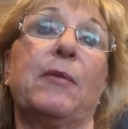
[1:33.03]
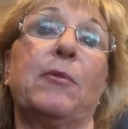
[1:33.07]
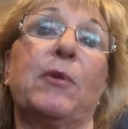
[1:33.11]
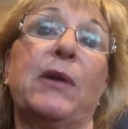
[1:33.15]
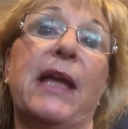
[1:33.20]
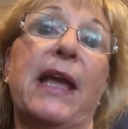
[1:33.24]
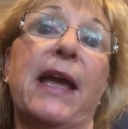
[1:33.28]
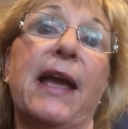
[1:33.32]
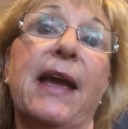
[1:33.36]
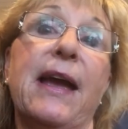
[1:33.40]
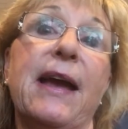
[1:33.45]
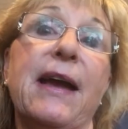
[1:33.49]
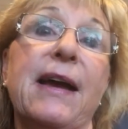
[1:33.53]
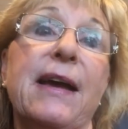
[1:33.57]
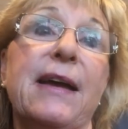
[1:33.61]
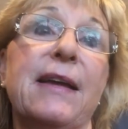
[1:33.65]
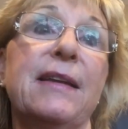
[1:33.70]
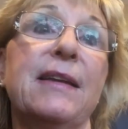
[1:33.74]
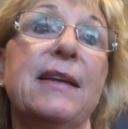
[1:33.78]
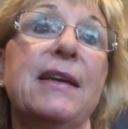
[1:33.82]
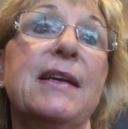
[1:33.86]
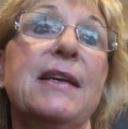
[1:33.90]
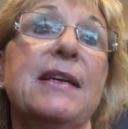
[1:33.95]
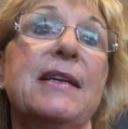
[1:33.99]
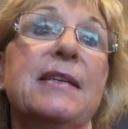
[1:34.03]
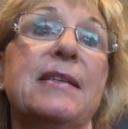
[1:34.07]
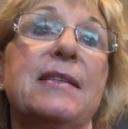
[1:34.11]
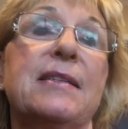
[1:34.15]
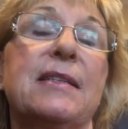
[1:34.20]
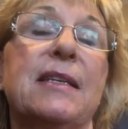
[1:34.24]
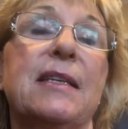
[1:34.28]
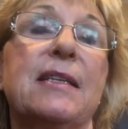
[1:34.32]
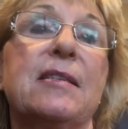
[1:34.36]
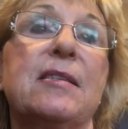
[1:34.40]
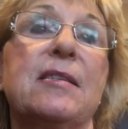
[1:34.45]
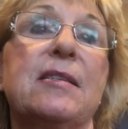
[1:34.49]
And we had
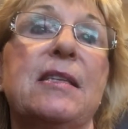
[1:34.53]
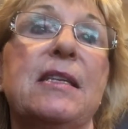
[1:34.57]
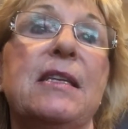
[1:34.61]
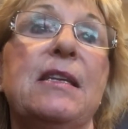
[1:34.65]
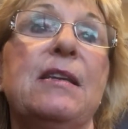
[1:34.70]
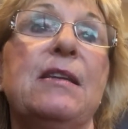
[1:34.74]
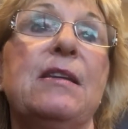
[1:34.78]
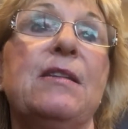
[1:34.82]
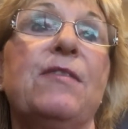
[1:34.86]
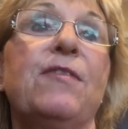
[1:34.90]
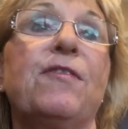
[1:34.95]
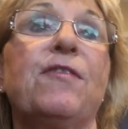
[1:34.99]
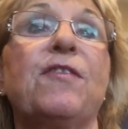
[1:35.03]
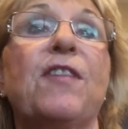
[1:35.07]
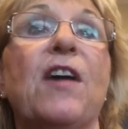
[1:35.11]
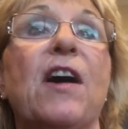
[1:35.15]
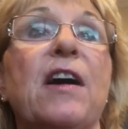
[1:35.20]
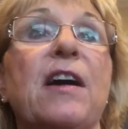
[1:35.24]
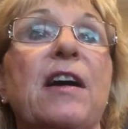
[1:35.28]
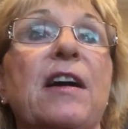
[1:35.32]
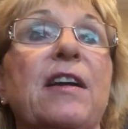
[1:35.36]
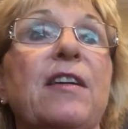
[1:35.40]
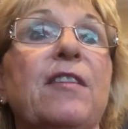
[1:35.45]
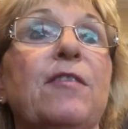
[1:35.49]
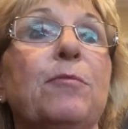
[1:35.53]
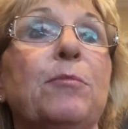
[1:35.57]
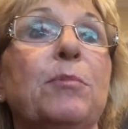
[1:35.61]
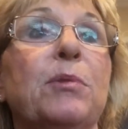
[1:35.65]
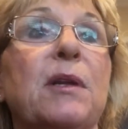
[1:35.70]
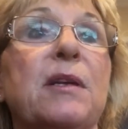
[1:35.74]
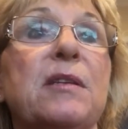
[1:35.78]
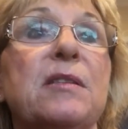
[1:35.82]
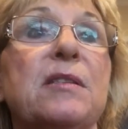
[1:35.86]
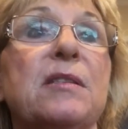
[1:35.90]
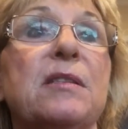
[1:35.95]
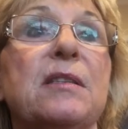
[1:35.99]
65
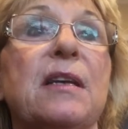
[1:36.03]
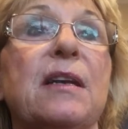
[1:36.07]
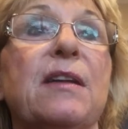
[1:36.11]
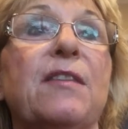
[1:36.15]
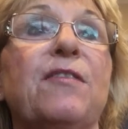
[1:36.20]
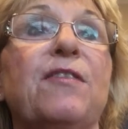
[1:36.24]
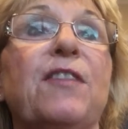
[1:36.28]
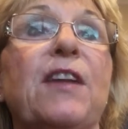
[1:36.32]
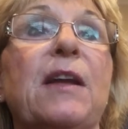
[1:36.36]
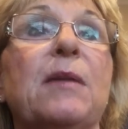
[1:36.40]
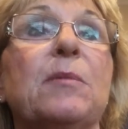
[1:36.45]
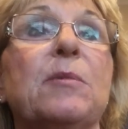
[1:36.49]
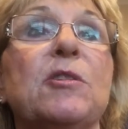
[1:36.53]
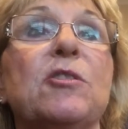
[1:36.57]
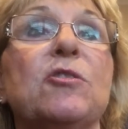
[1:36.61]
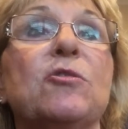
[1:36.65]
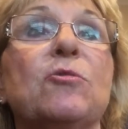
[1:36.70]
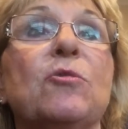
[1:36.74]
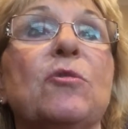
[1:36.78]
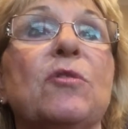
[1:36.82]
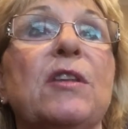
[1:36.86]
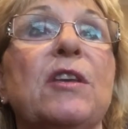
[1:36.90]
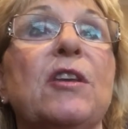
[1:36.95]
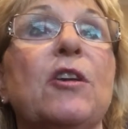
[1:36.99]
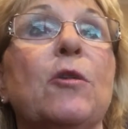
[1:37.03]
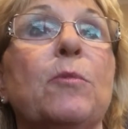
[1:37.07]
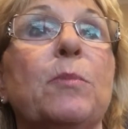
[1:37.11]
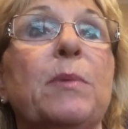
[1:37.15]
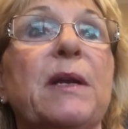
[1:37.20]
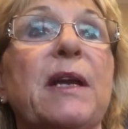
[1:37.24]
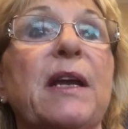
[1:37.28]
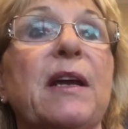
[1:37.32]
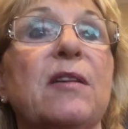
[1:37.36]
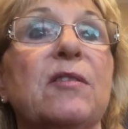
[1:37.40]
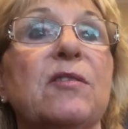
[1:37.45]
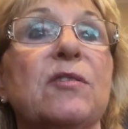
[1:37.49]
plus families through the
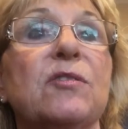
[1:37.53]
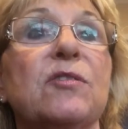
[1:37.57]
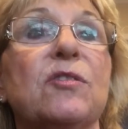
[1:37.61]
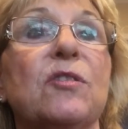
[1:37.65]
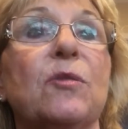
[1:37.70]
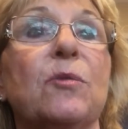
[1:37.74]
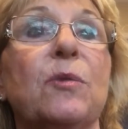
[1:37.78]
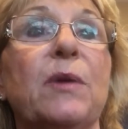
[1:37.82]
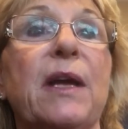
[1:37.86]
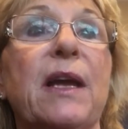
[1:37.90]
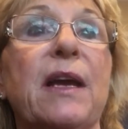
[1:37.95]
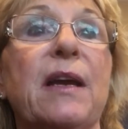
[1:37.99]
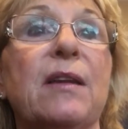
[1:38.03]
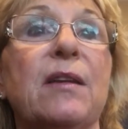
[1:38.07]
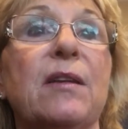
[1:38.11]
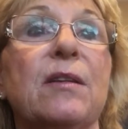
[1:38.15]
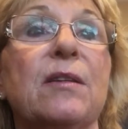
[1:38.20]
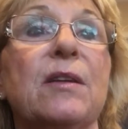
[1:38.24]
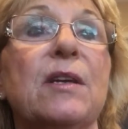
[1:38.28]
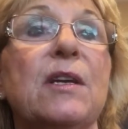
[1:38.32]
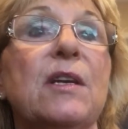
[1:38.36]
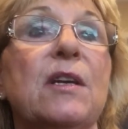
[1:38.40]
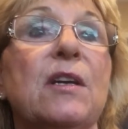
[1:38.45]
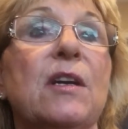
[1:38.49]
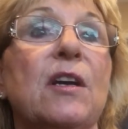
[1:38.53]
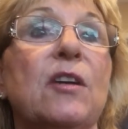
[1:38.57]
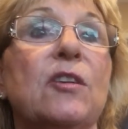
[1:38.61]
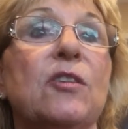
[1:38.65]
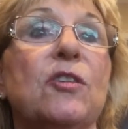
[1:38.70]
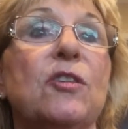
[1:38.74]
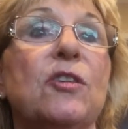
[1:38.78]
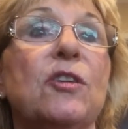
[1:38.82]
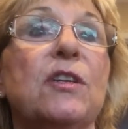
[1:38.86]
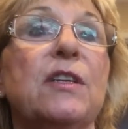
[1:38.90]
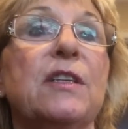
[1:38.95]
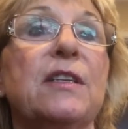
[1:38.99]
open house, so we had a
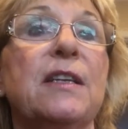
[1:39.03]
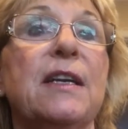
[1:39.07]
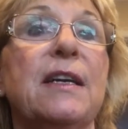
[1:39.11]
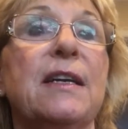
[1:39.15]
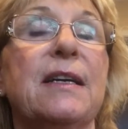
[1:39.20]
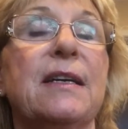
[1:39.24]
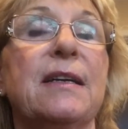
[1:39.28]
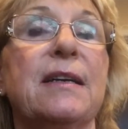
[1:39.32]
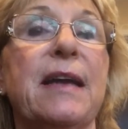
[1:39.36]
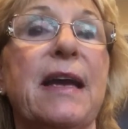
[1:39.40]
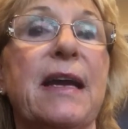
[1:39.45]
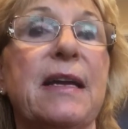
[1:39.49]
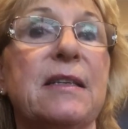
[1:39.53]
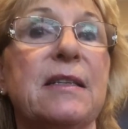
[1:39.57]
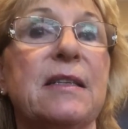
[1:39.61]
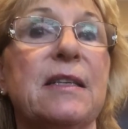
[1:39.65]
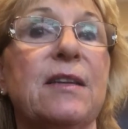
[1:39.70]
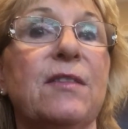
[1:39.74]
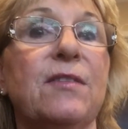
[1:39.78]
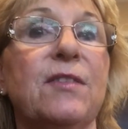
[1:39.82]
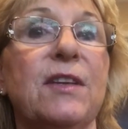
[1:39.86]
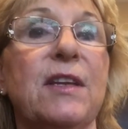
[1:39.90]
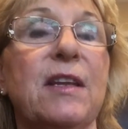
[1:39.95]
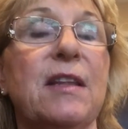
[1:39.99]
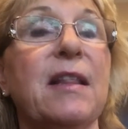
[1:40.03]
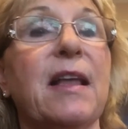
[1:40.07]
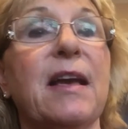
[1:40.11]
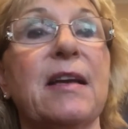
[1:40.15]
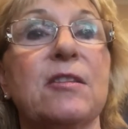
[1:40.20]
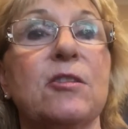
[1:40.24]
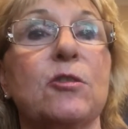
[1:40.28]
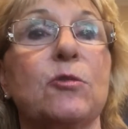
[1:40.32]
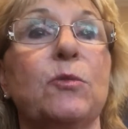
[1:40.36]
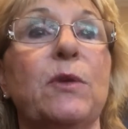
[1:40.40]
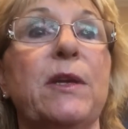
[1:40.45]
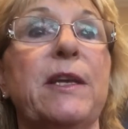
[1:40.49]
good activity
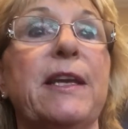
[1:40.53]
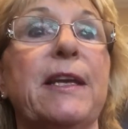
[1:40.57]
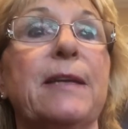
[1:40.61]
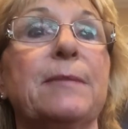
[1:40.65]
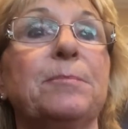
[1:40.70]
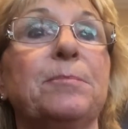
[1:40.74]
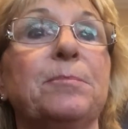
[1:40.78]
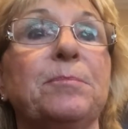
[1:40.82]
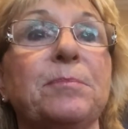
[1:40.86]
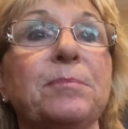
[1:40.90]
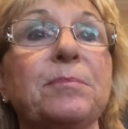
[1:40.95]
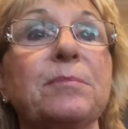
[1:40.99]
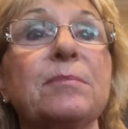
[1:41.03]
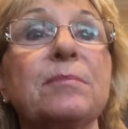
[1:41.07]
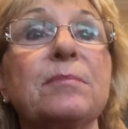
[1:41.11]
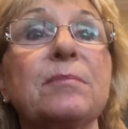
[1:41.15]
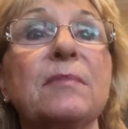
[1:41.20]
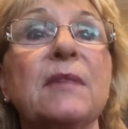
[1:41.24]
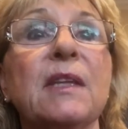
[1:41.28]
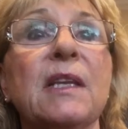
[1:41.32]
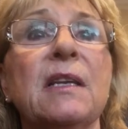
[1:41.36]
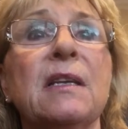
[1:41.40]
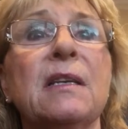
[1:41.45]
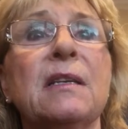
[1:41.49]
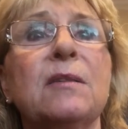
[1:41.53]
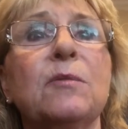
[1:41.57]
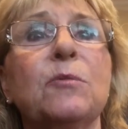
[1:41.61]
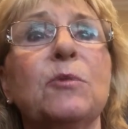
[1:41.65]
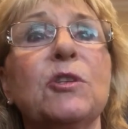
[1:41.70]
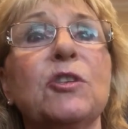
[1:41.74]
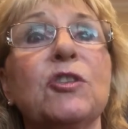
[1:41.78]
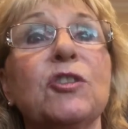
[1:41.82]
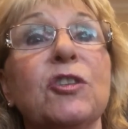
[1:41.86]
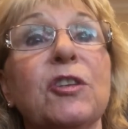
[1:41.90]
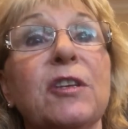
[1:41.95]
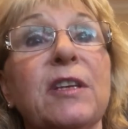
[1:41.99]
last weekend,
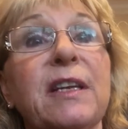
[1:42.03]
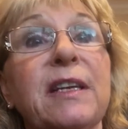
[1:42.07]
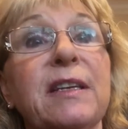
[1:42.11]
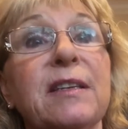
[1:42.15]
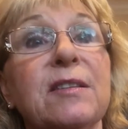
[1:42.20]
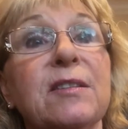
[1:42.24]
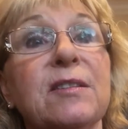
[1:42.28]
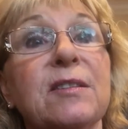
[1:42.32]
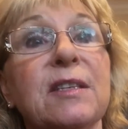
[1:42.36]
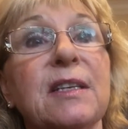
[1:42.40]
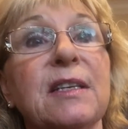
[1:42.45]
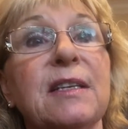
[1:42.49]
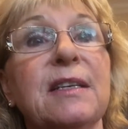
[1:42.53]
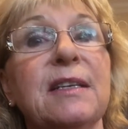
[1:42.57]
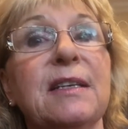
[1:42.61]
which is